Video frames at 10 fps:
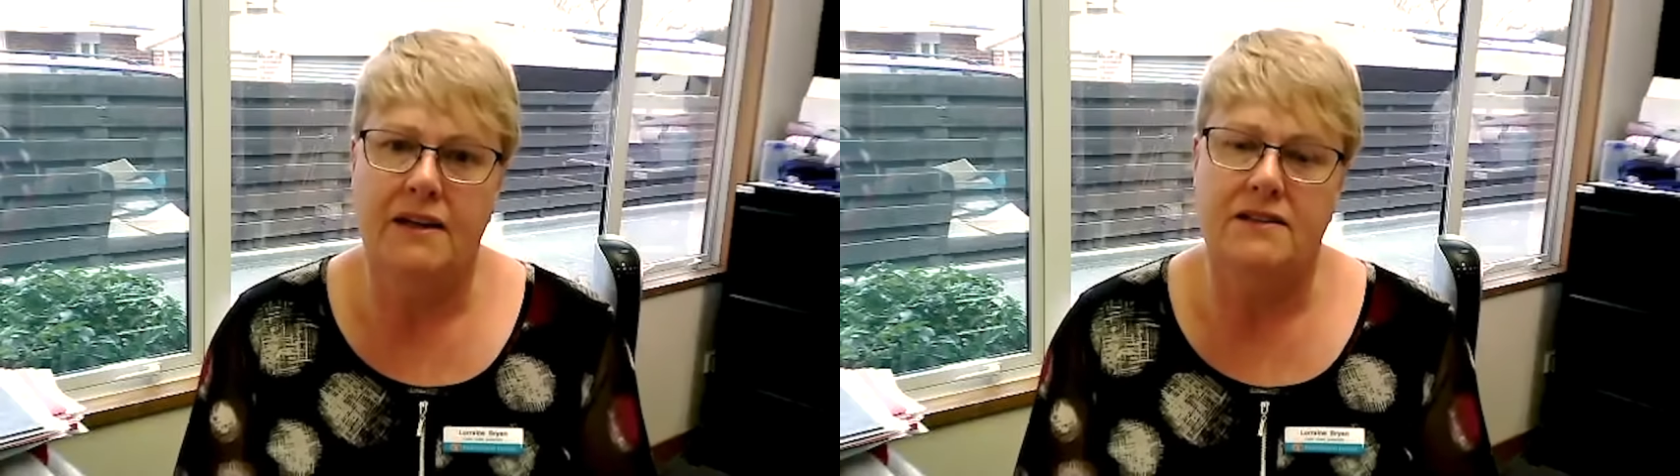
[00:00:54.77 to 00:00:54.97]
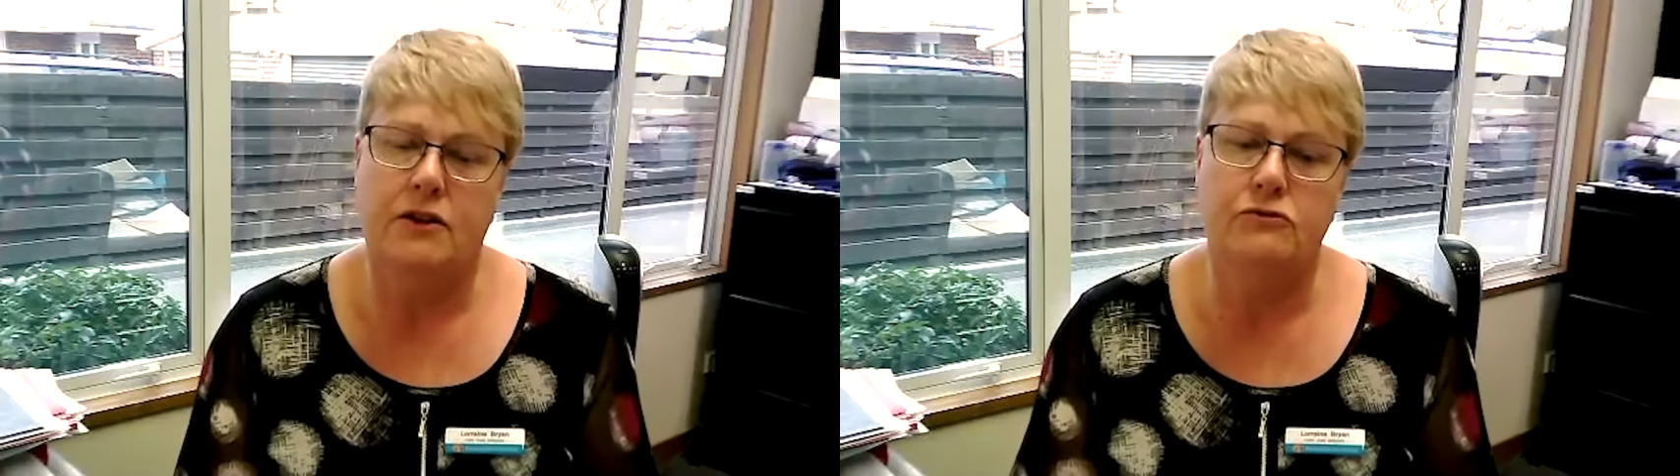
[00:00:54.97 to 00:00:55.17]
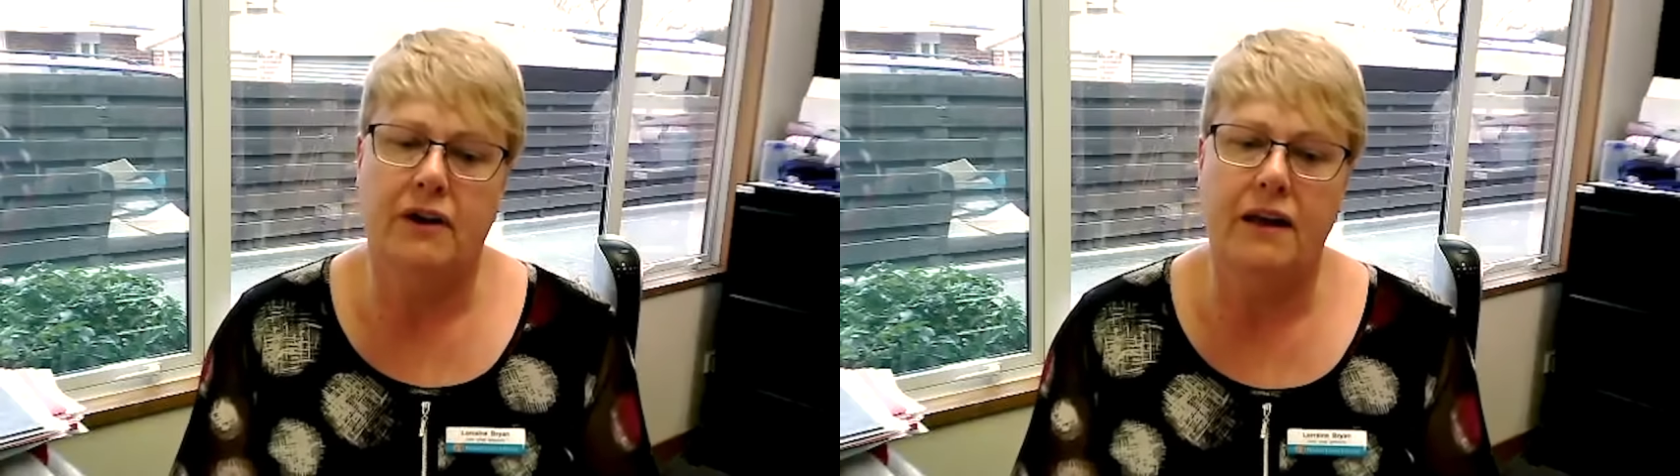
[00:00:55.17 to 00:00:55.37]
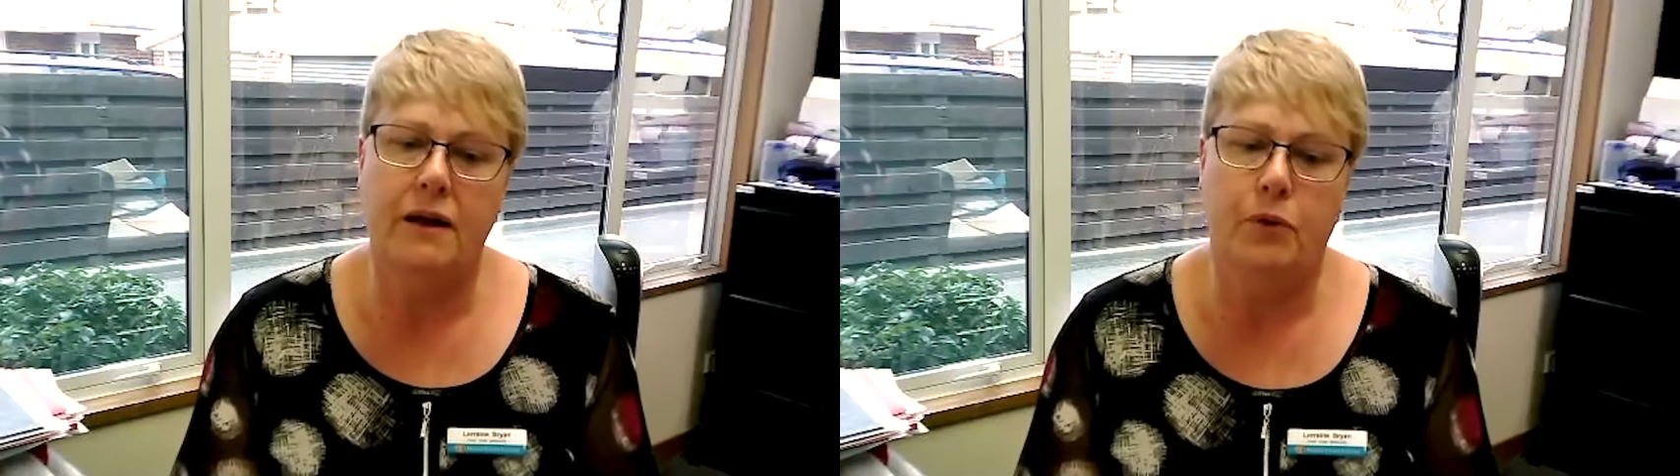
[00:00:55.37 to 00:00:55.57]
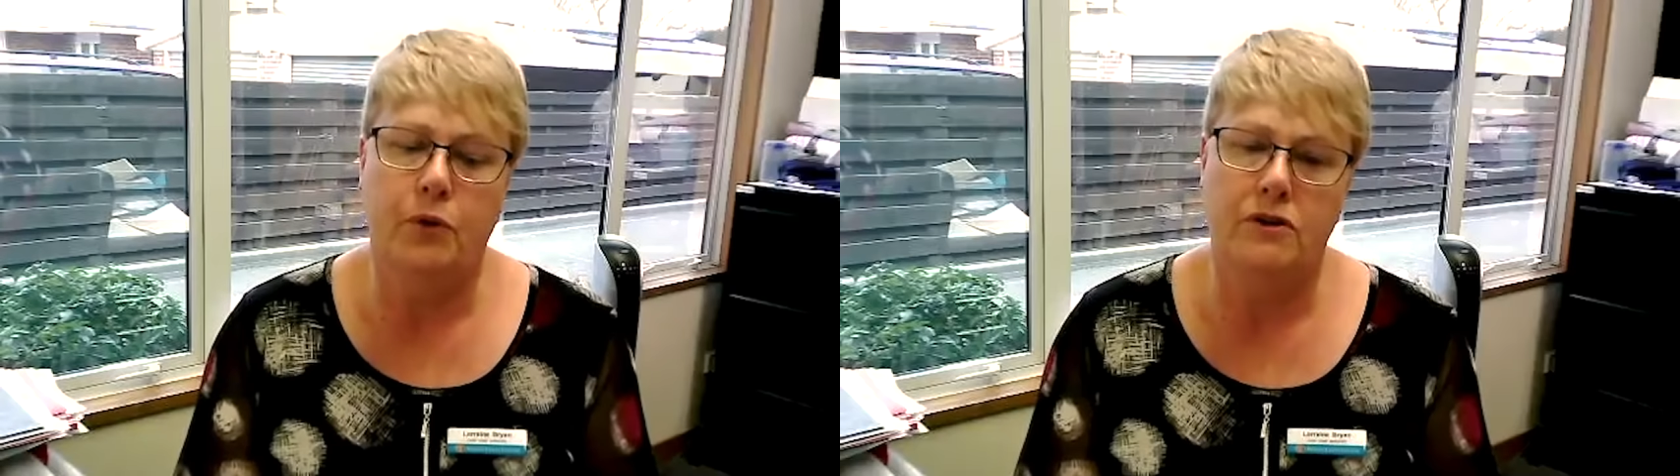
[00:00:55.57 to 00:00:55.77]
So it's really
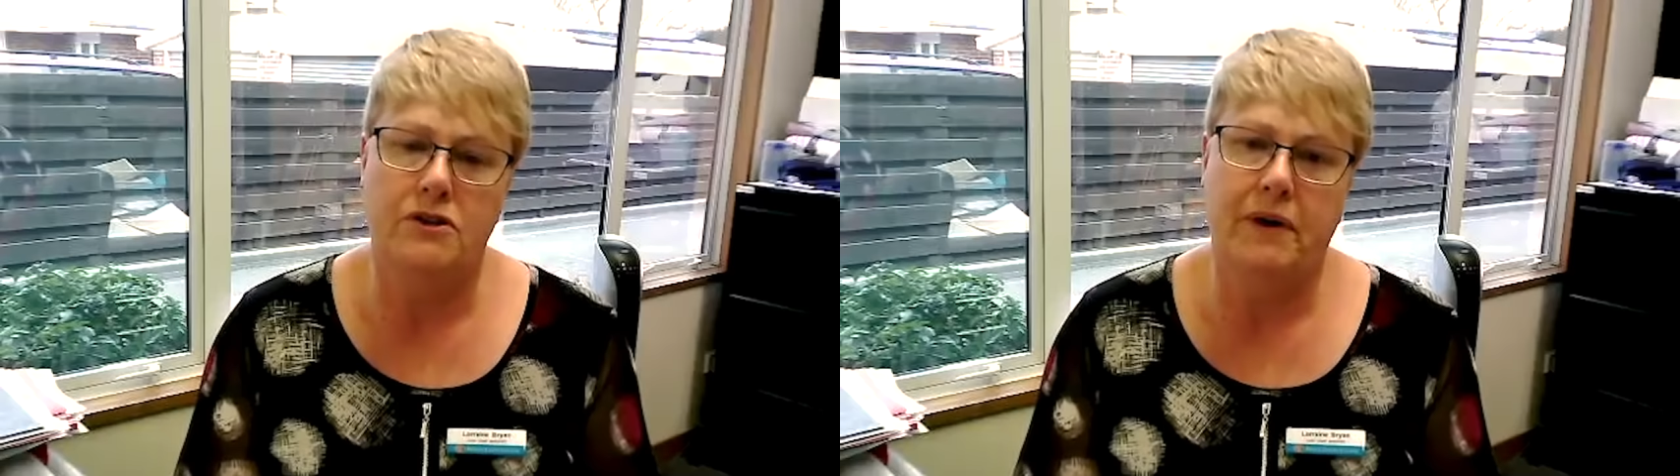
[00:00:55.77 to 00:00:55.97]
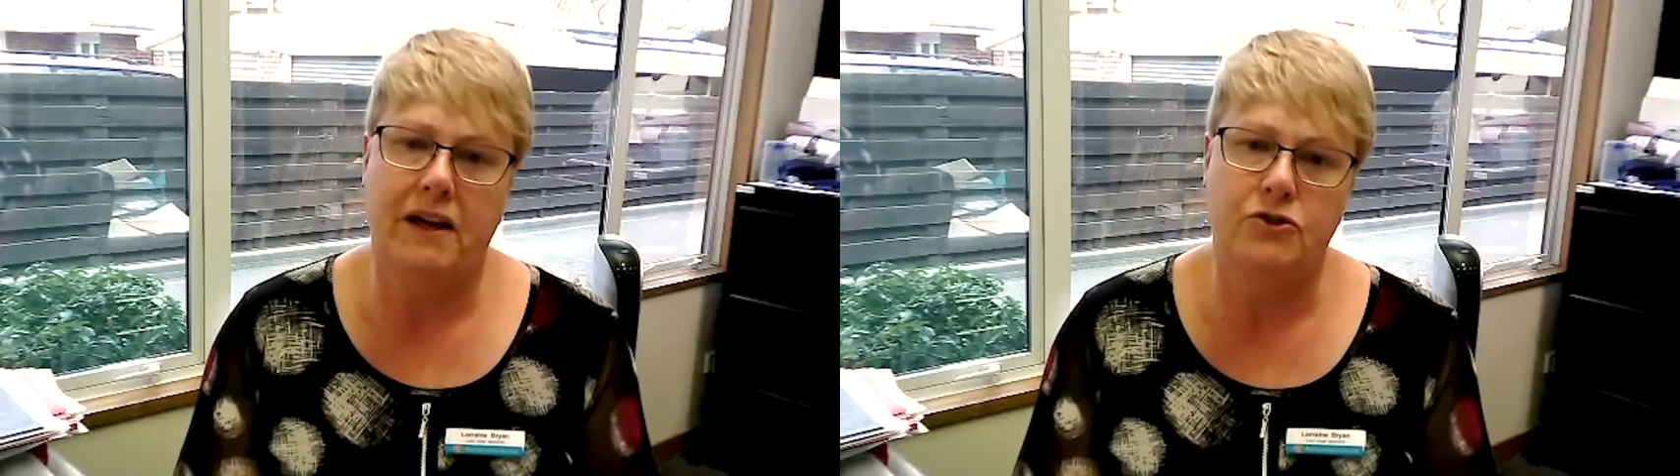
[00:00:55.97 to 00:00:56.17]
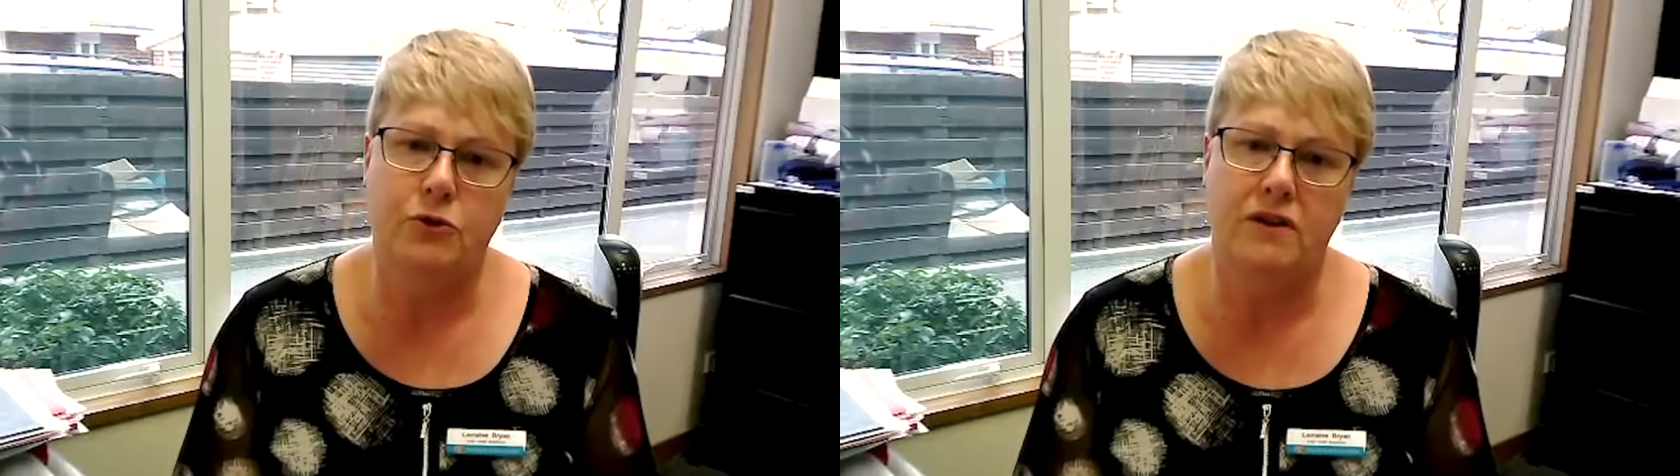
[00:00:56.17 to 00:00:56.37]
important to make sure